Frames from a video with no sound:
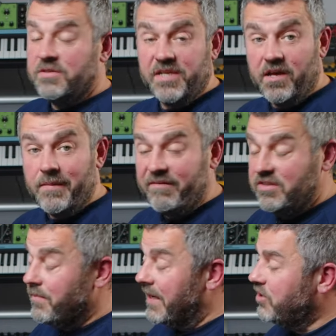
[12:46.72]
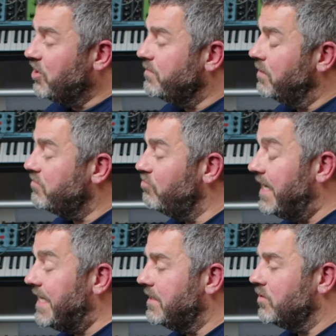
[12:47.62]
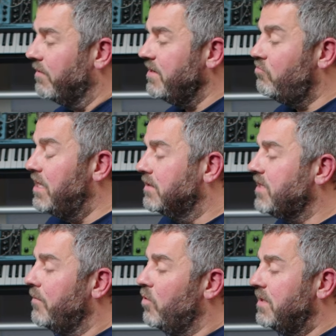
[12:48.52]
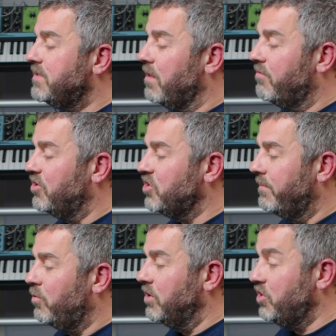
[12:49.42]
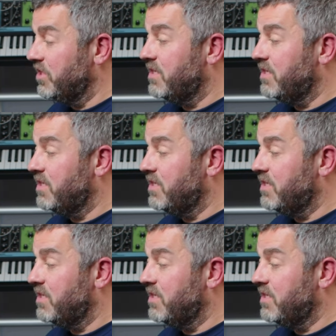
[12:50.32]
see that I'm having to make adjustments really sort of in real time almost to the threshold point just